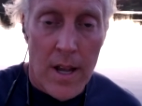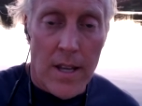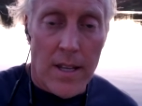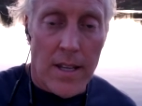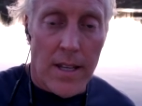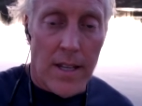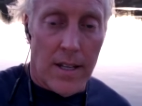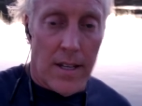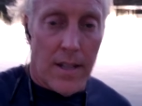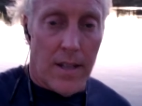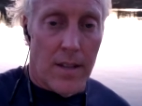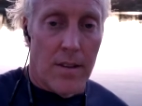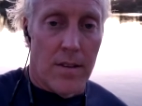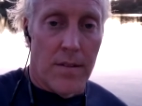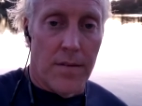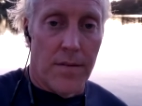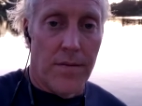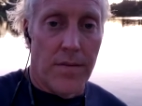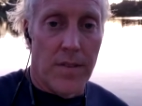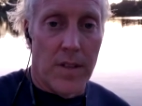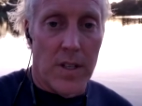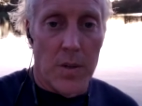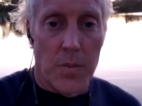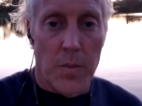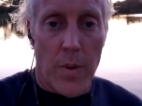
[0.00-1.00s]
Getting the
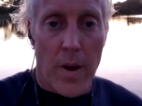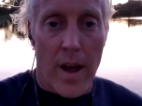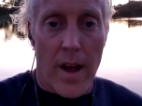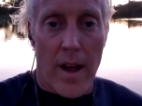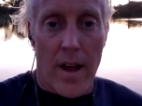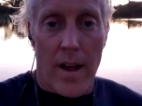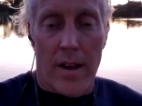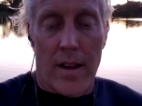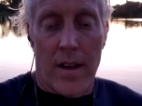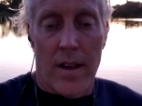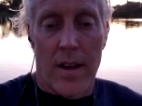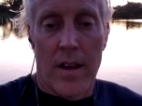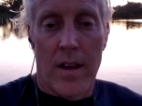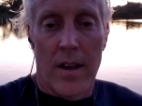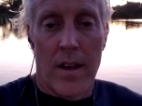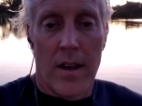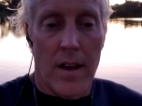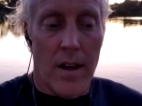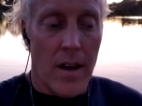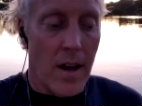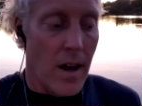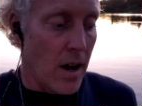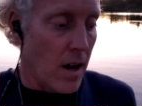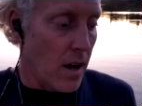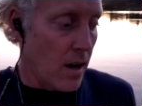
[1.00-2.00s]
feedback,
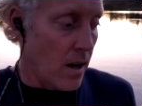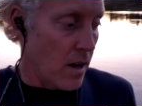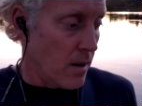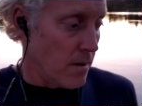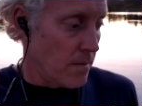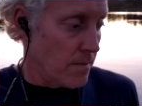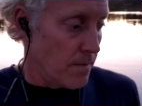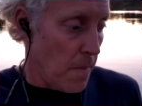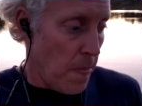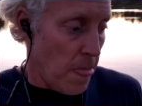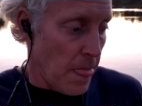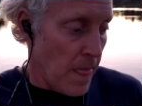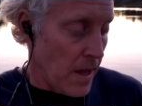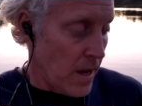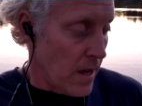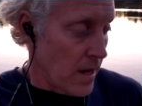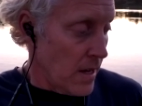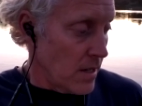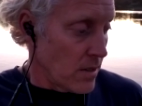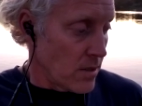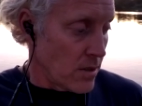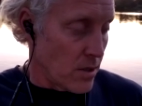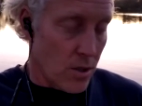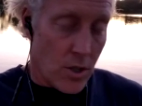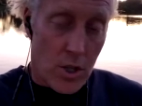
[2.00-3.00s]
um,
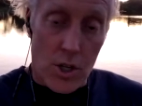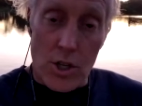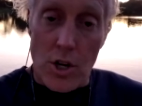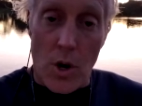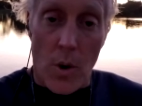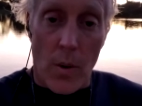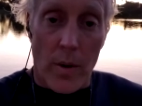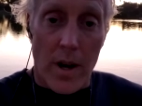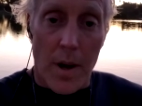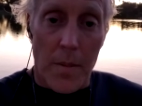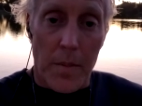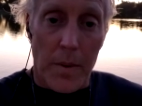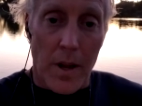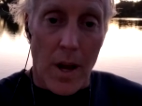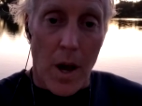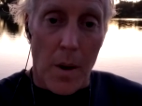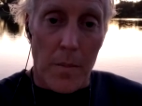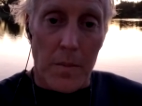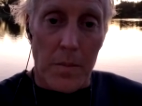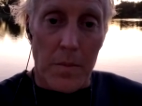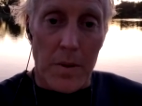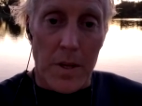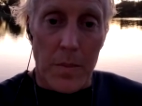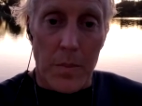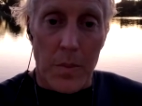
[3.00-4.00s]
just showing up and
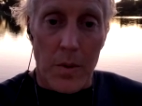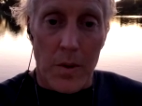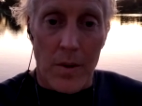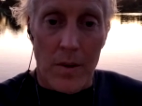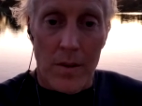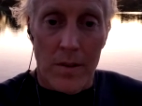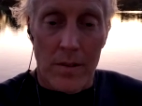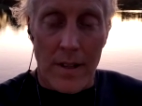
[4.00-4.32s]
helping people.